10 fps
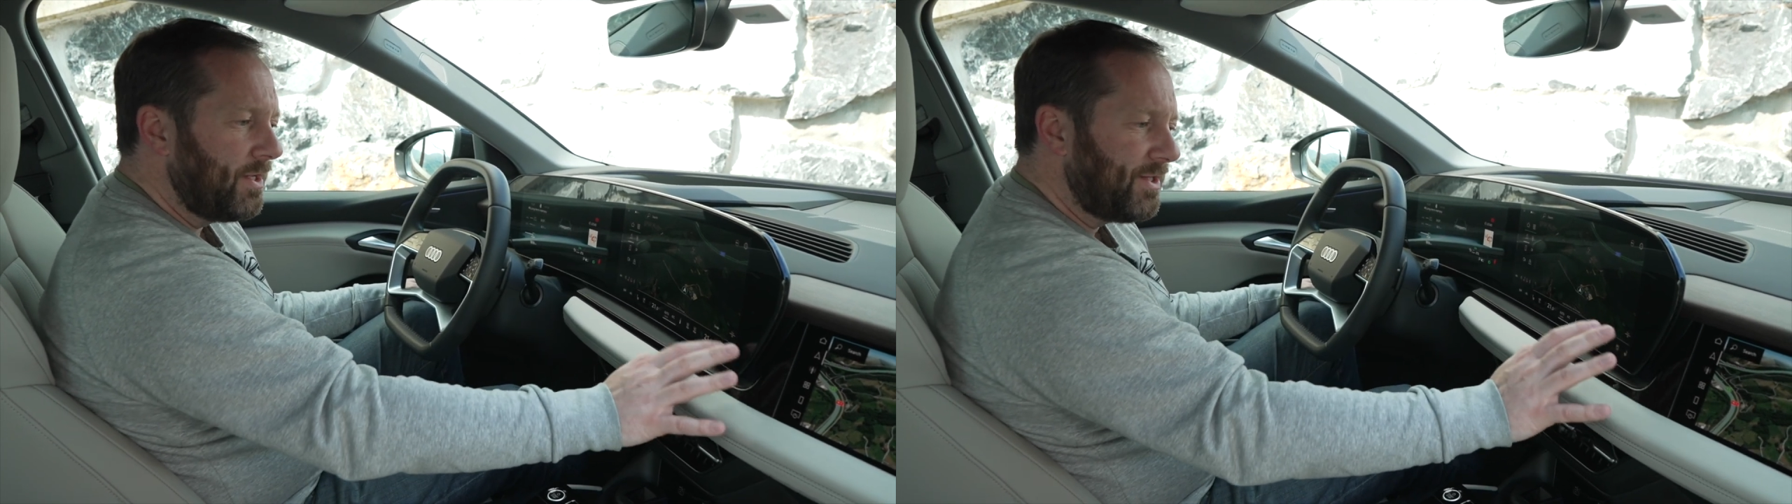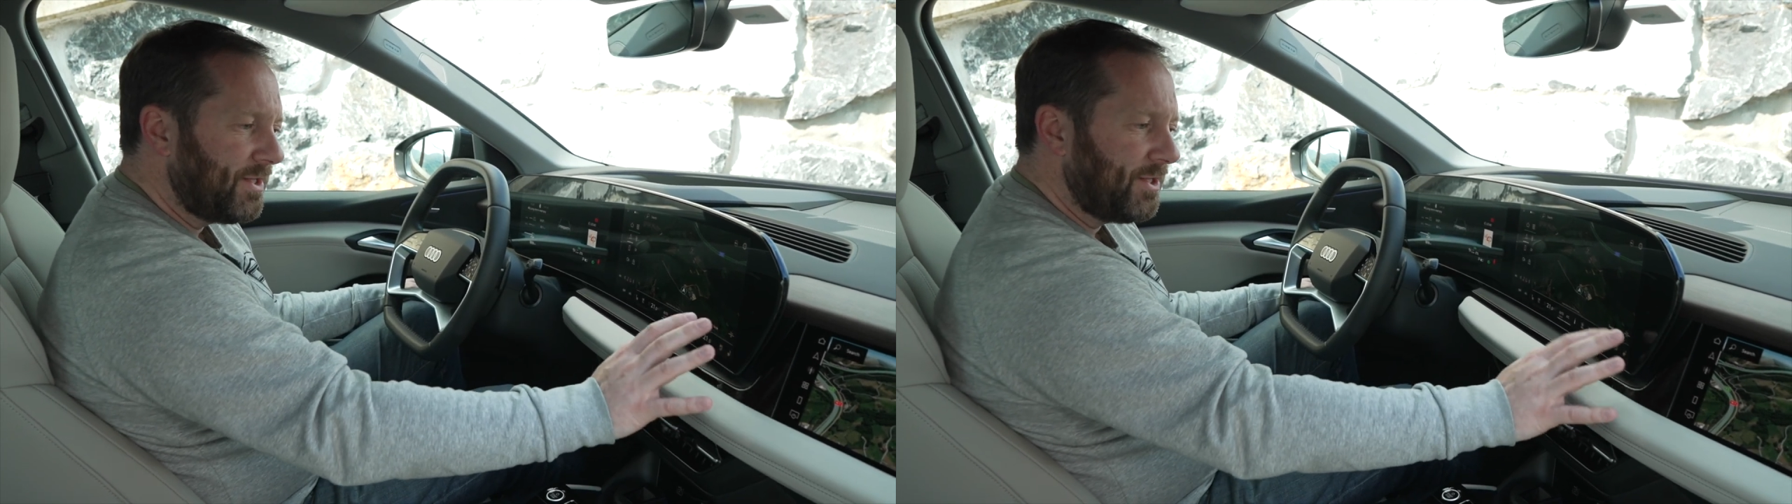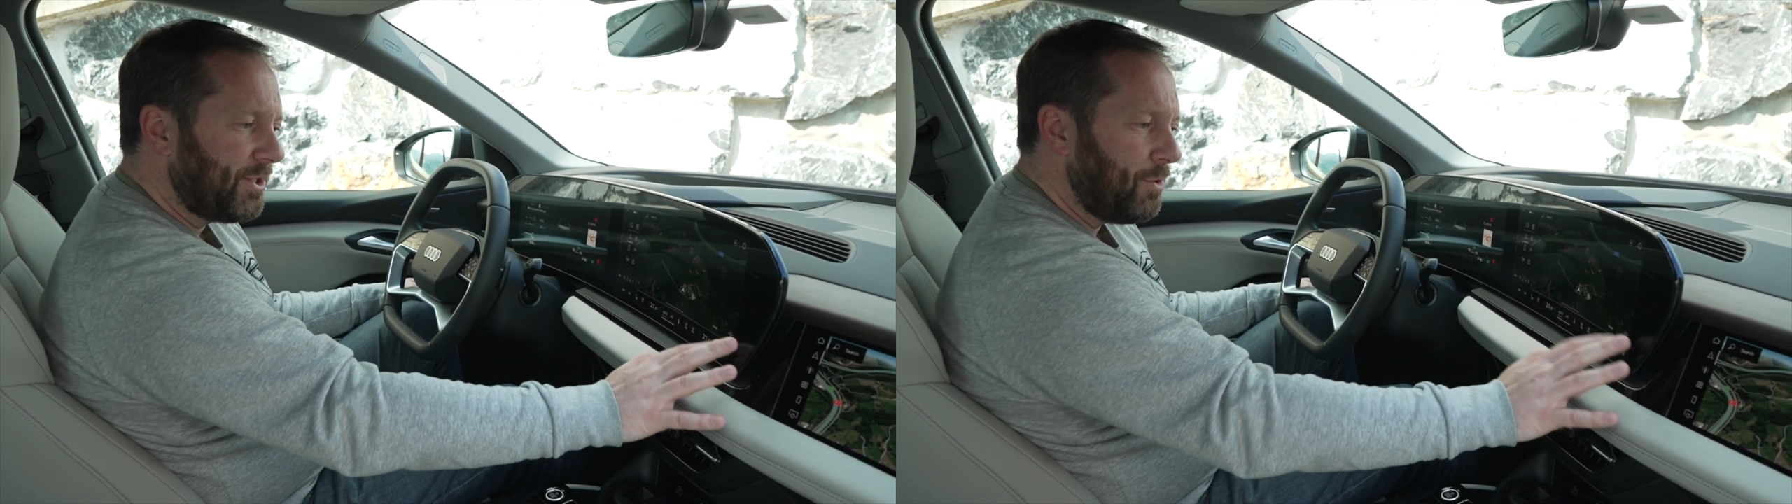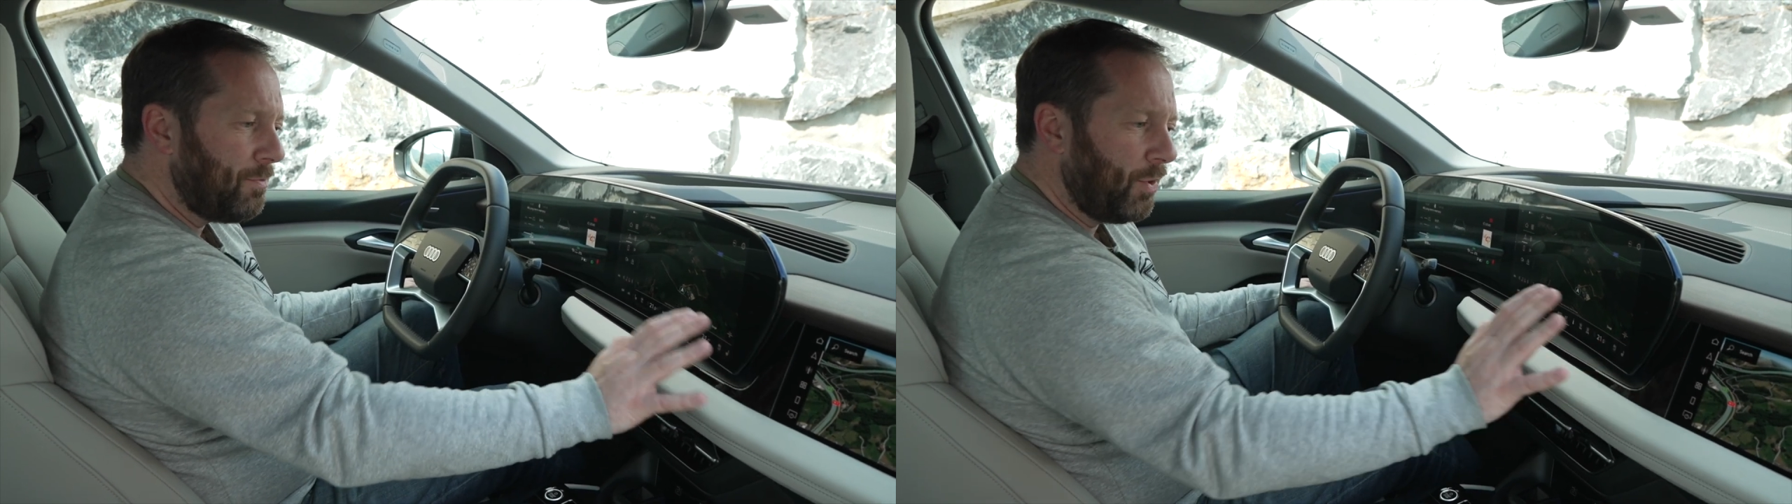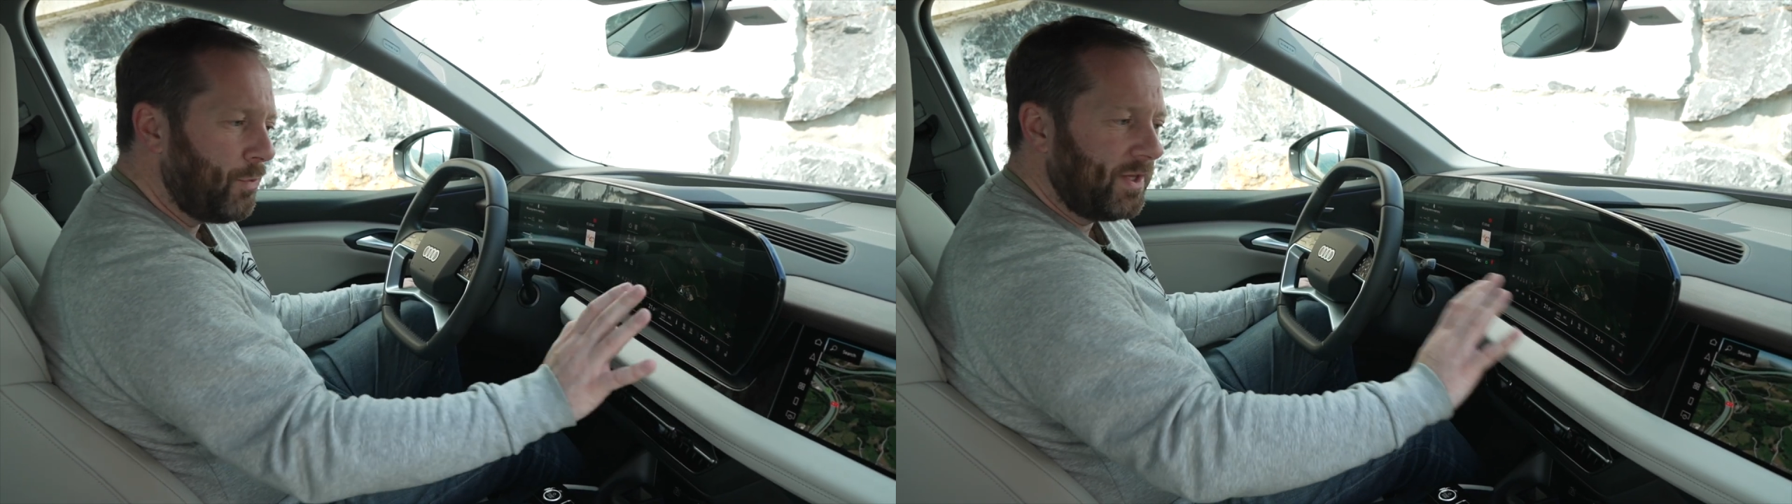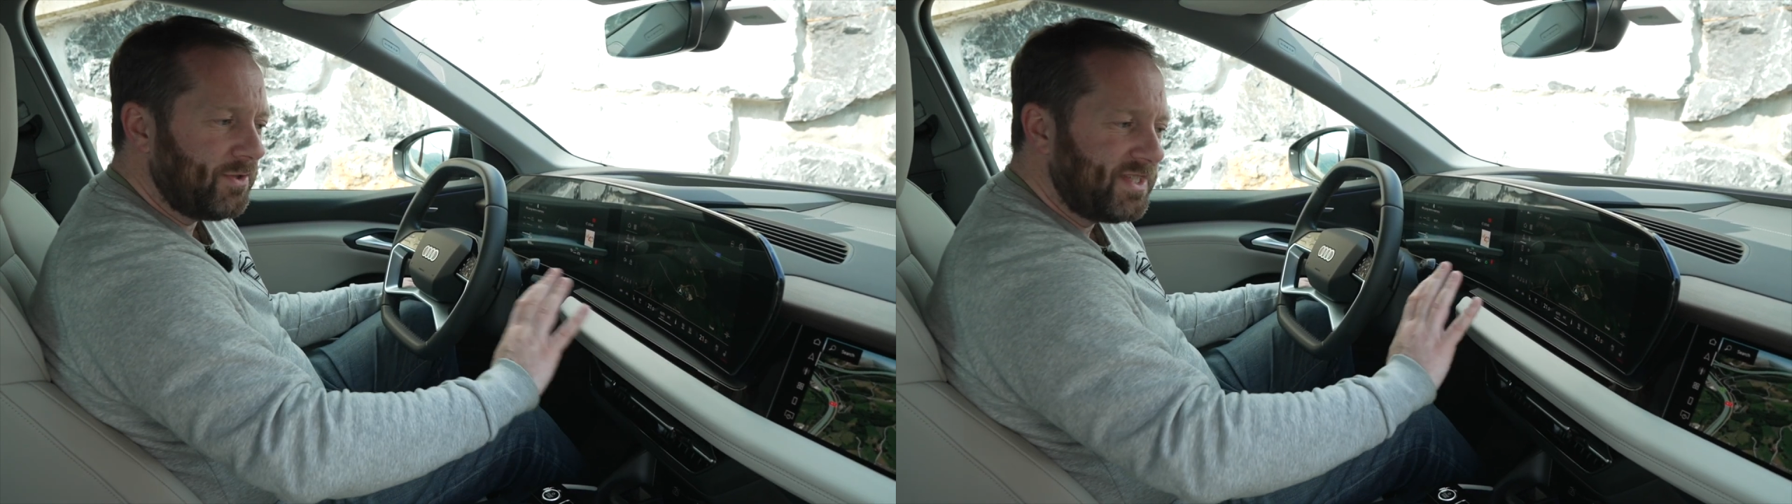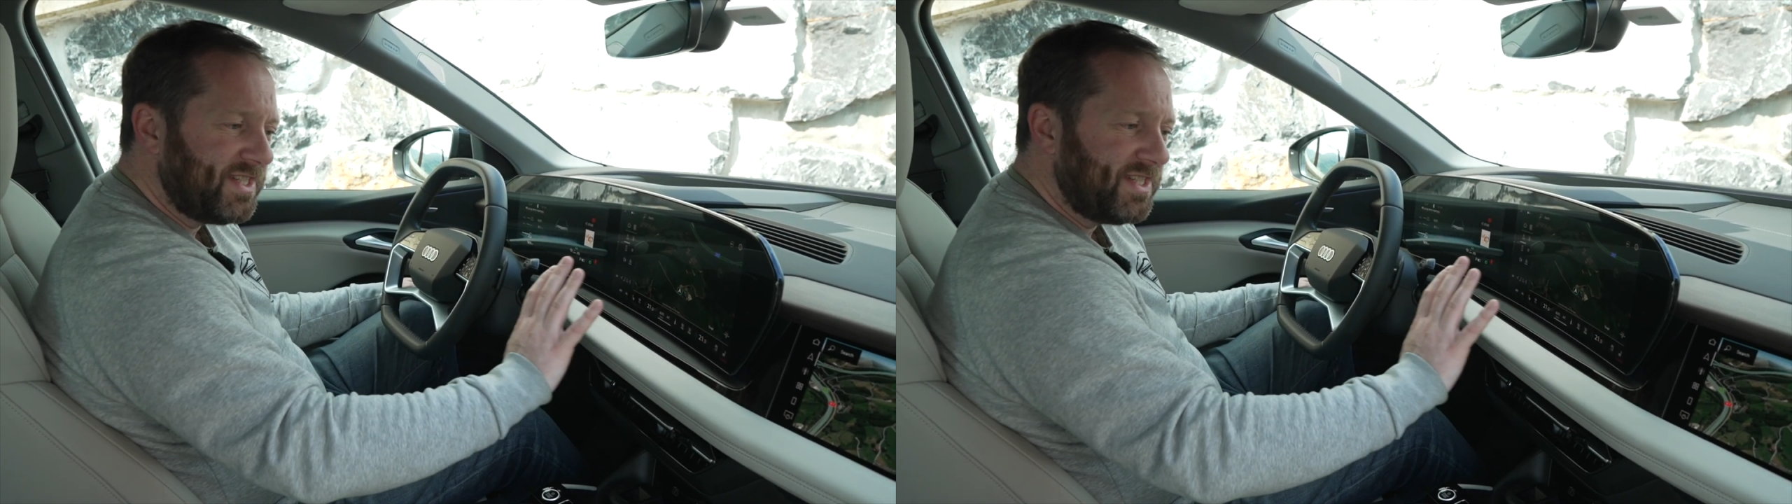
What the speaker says: Super quick. There's